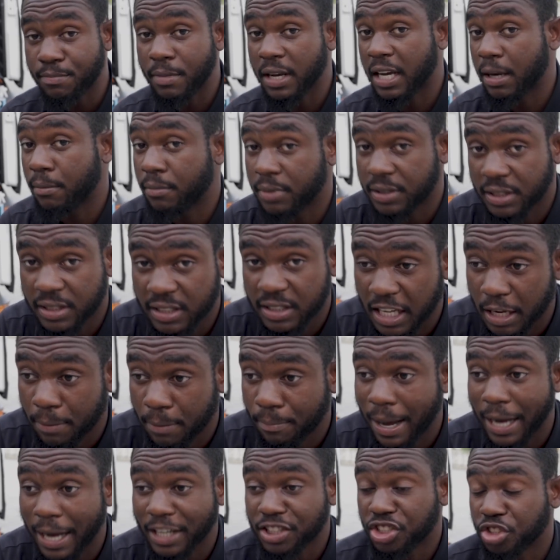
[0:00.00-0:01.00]
make a
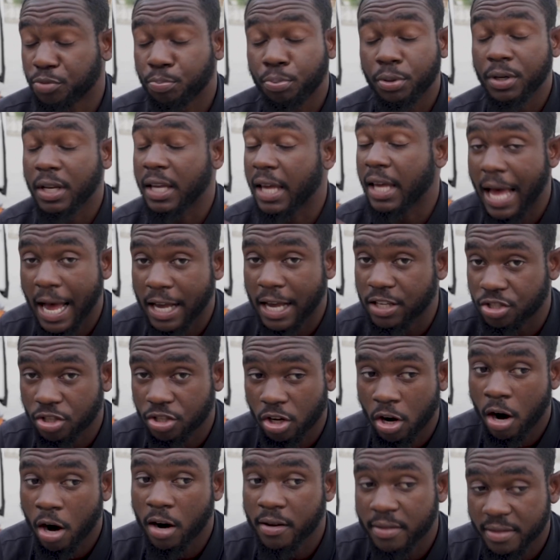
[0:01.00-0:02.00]
mistake by just putting gas in
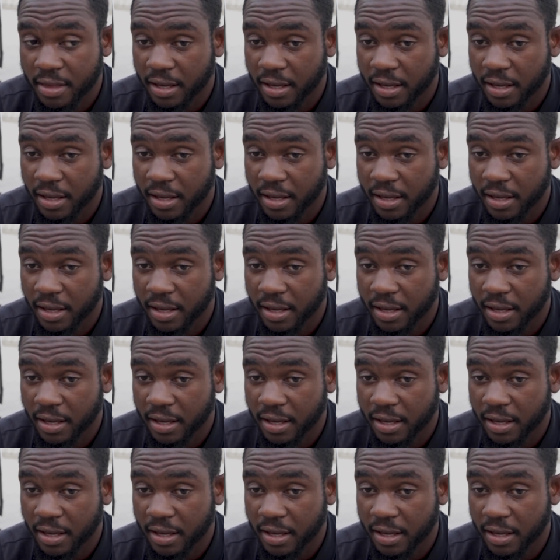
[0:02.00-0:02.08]
your car,